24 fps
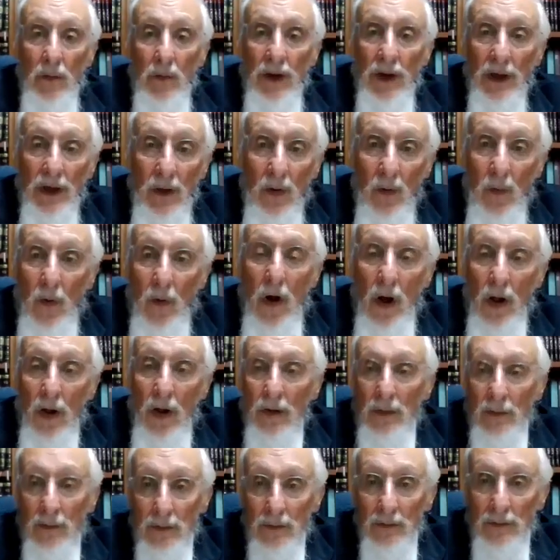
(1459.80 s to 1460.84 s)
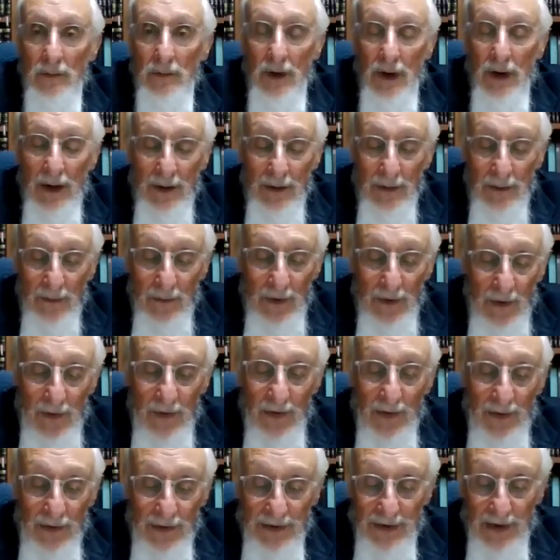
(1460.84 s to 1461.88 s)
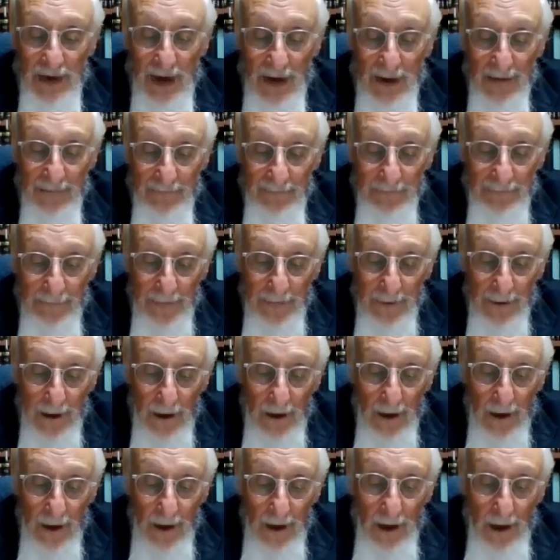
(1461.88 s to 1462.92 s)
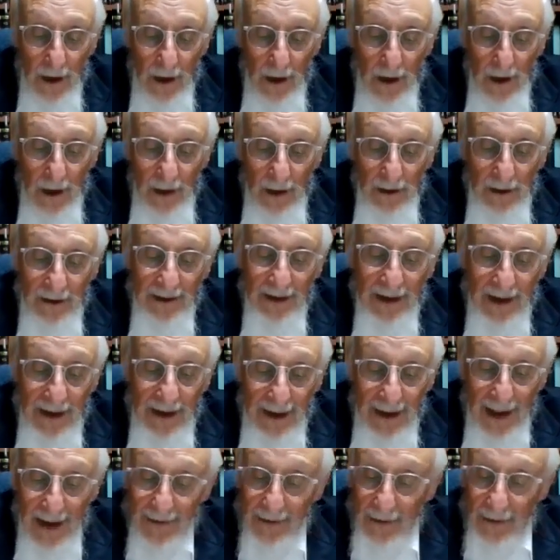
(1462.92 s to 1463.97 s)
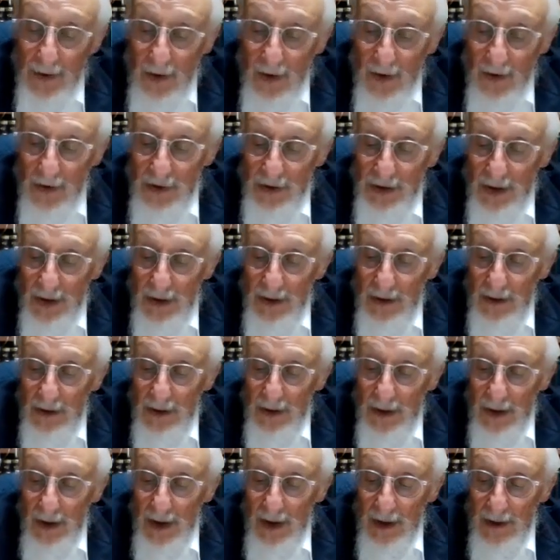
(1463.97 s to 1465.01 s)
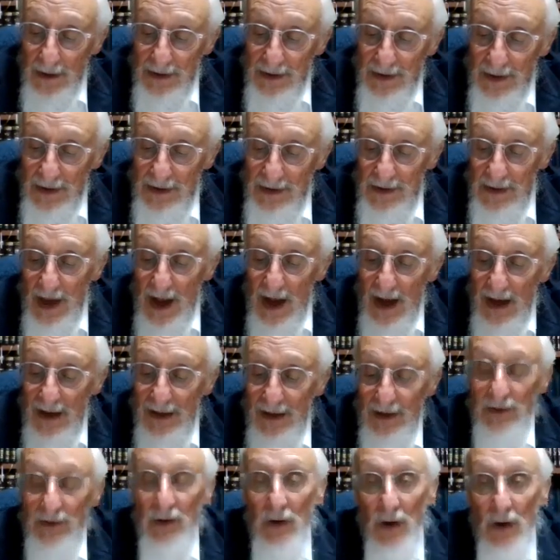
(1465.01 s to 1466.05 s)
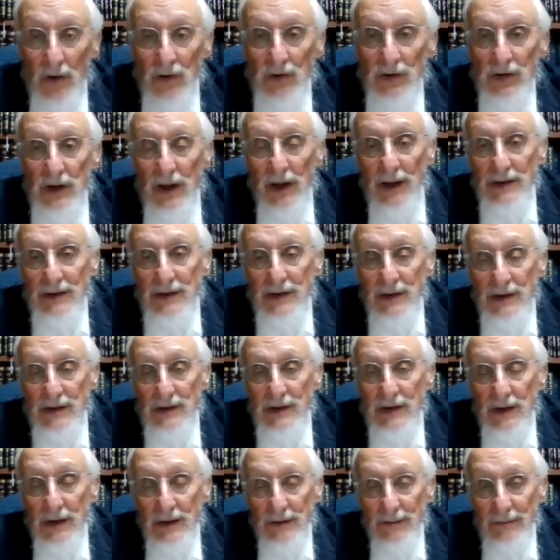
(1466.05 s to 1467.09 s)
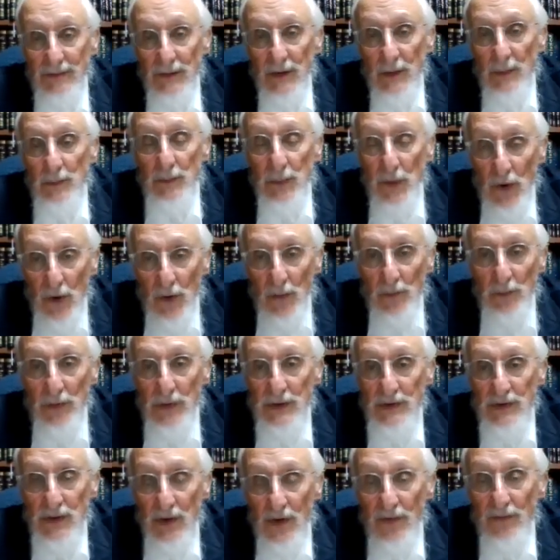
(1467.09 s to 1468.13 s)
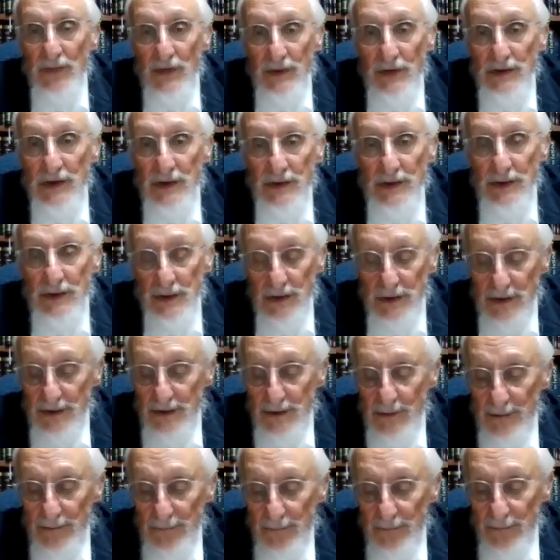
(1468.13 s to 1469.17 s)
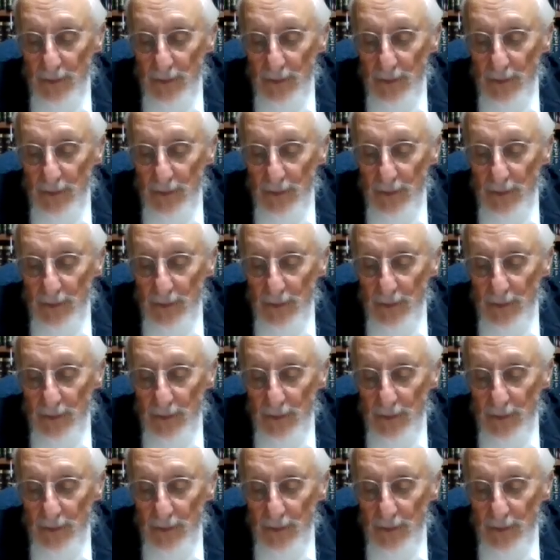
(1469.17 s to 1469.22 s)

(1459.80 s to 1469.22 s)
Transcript: We hit a wall, right? We don't understand. Tchilato shel hatzitz, tachlito shel hatzitzit. Purpose of the tzitzis.